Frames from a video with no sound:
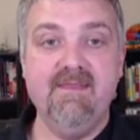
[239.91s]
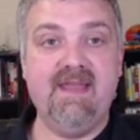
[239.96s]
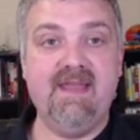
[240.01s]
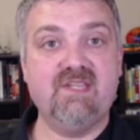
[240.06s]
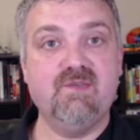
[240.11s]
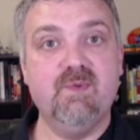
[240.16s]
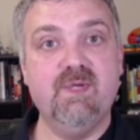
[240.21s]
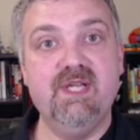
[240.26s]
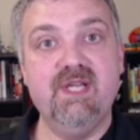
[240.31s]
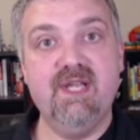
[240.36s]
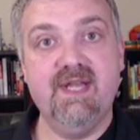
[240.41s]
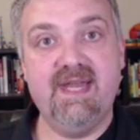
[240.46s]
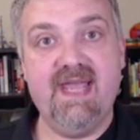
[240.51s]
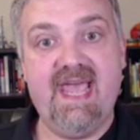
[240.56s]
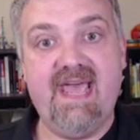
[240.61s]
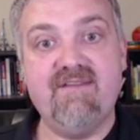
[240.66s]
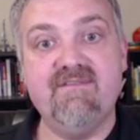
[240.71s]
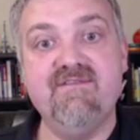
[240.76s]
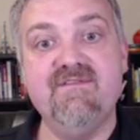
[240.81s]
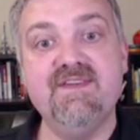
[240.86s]
That's where you're going
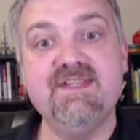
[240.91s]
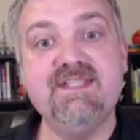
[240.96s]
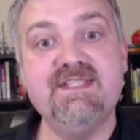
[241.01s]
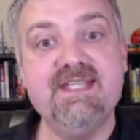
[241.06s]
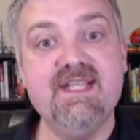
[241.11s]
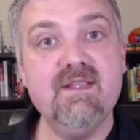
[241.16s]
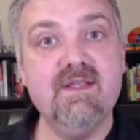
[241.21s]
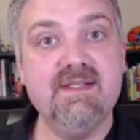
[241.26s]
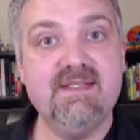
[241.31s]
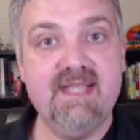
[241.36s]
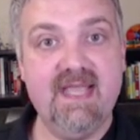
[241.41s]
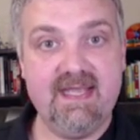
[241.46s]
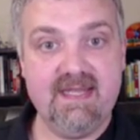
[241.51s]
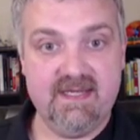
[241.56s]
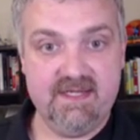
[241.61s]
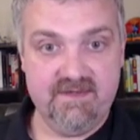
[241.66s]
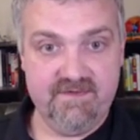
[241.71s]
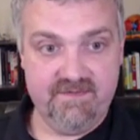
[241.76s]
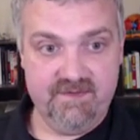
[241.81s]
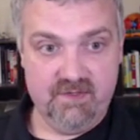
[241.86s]
to have
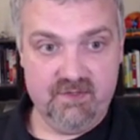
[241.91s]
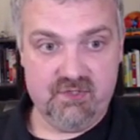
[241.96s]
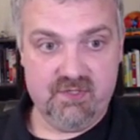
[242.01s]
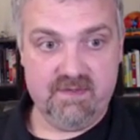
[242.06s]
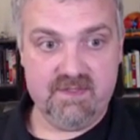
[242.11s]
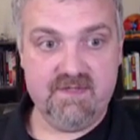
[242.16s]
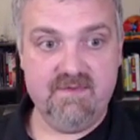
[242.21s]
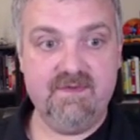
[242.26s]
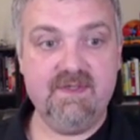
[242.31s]
facilitated diffusion.